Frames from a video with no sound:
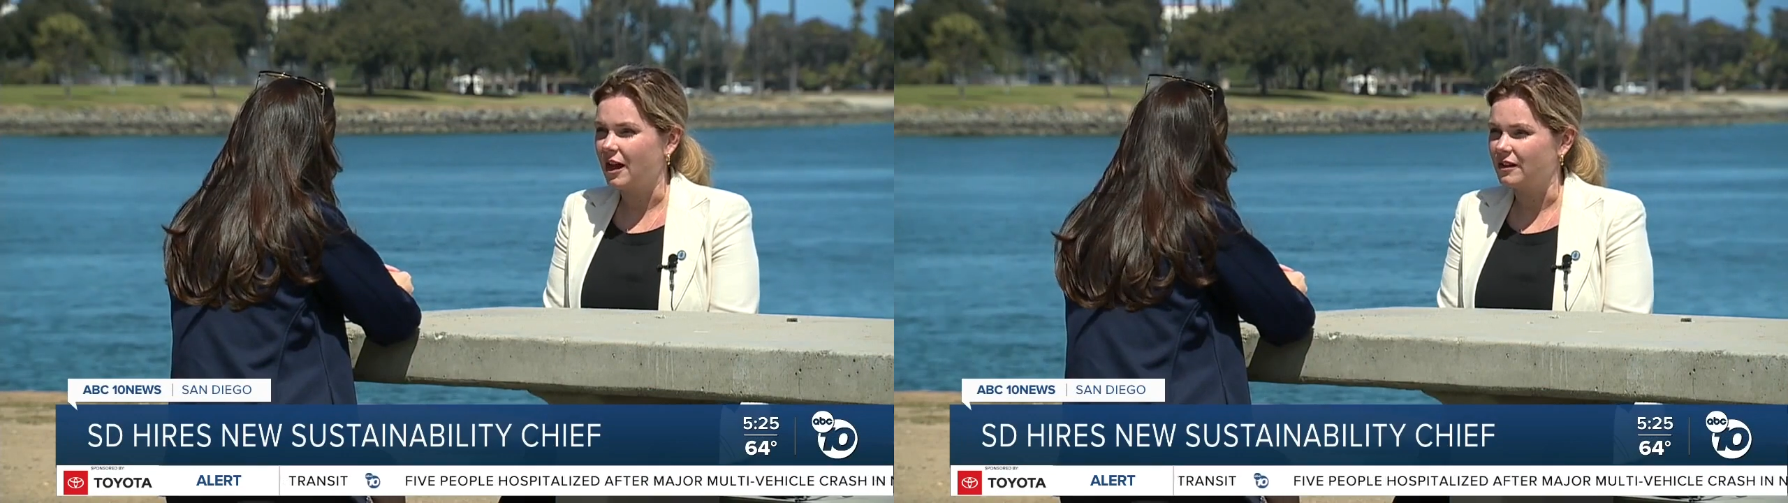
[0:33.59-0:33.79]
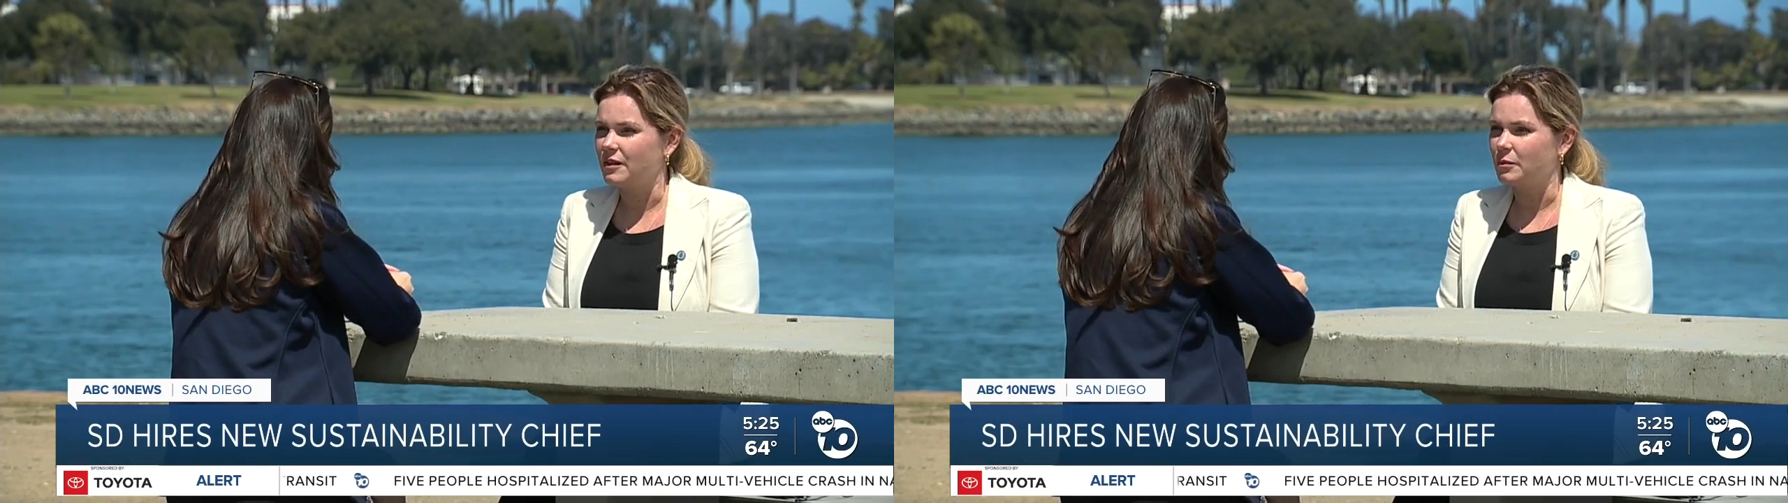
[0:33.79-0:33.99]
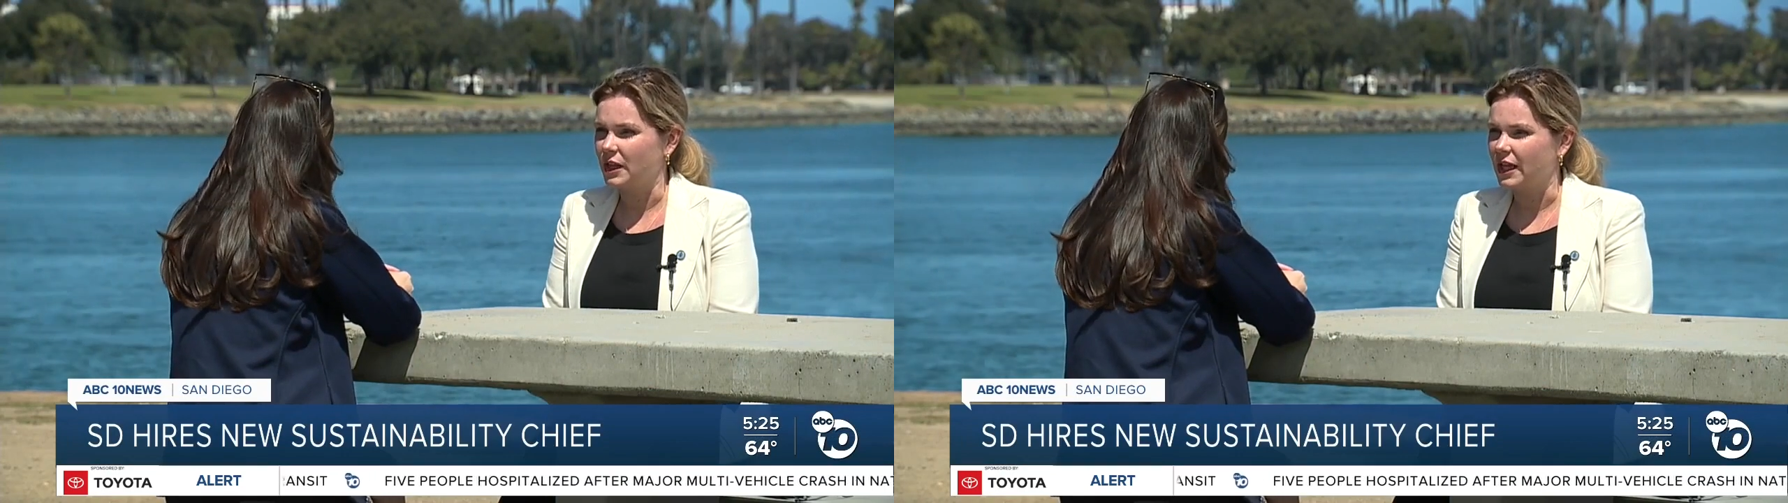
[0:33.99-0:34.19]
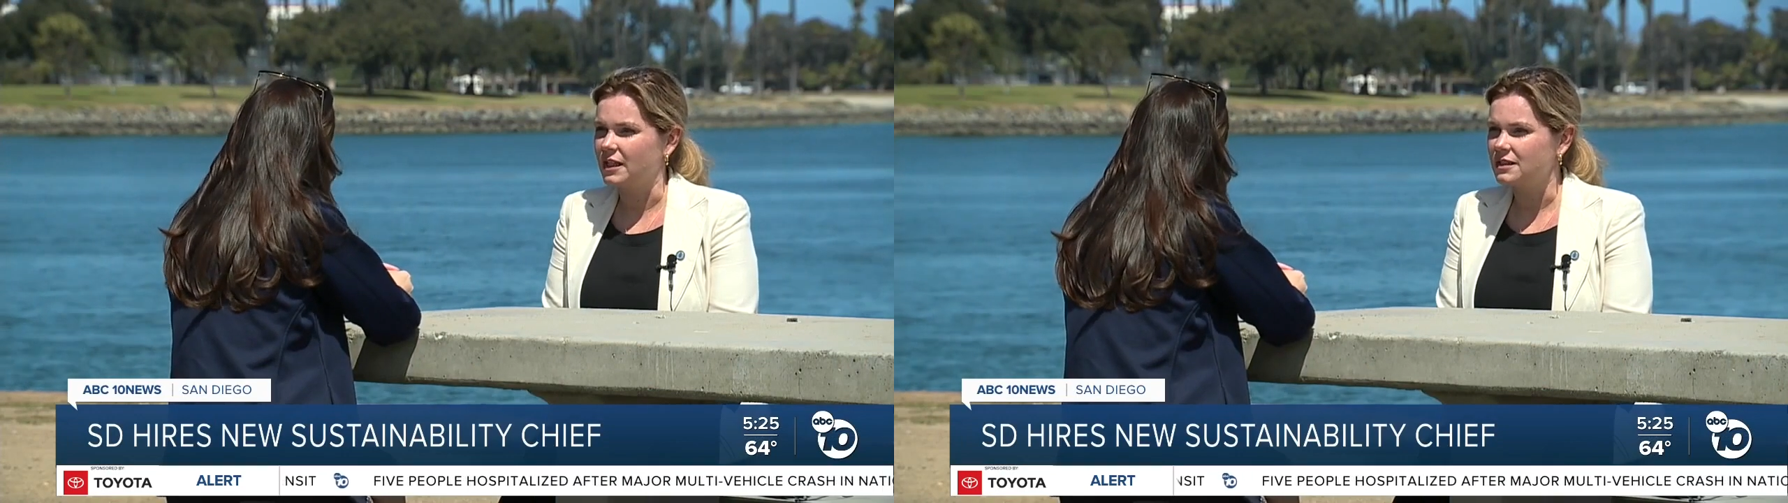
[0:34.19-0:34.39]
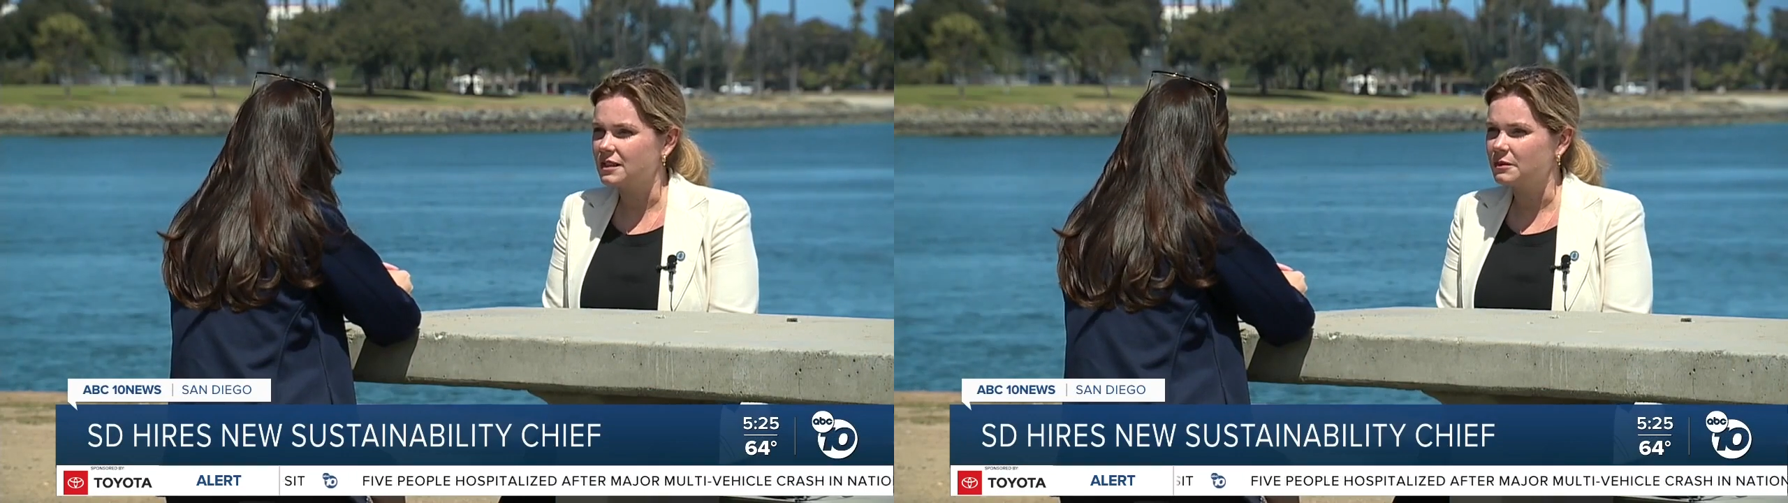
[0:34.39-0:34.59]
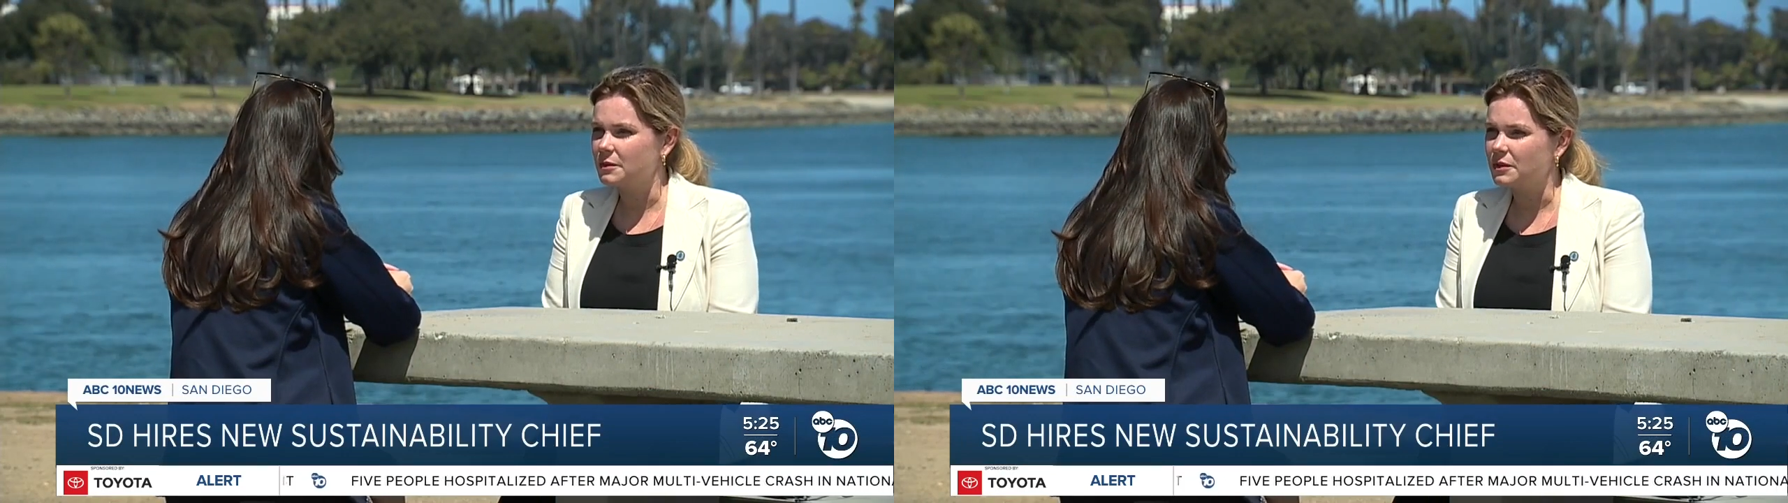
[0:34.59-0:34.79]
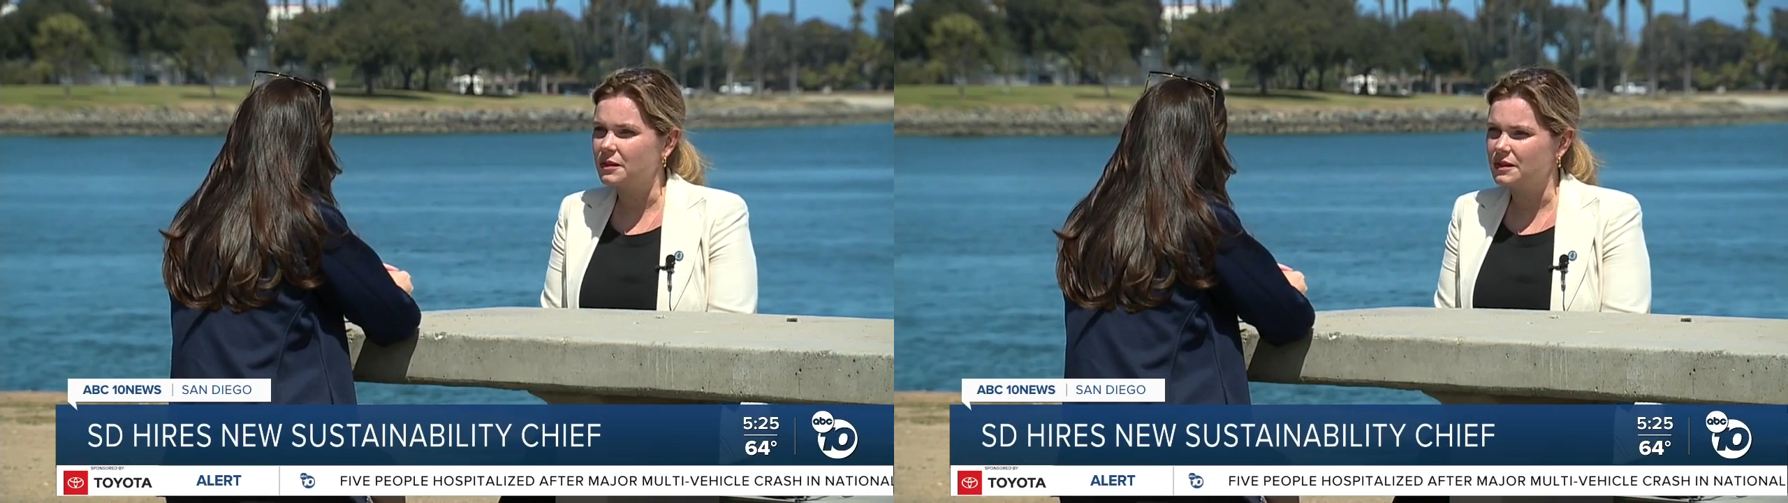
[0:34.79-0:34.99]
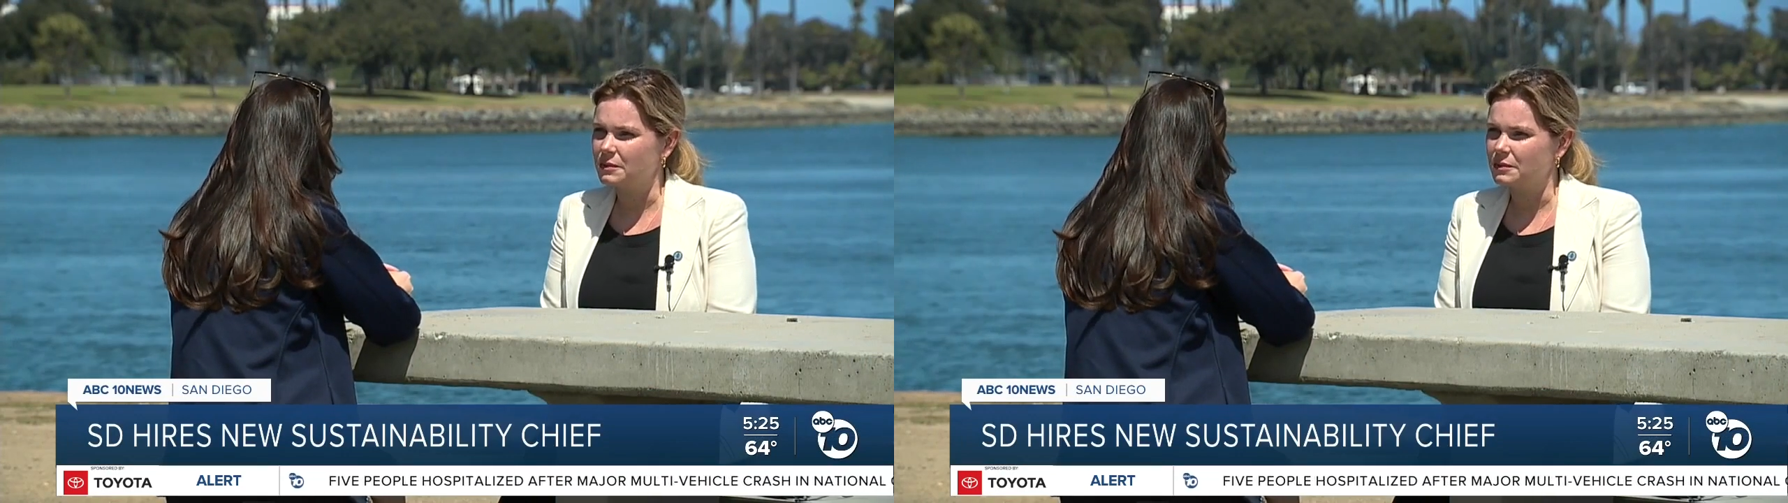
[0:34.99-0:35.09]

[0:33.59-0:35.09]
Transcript: gets asked all the time.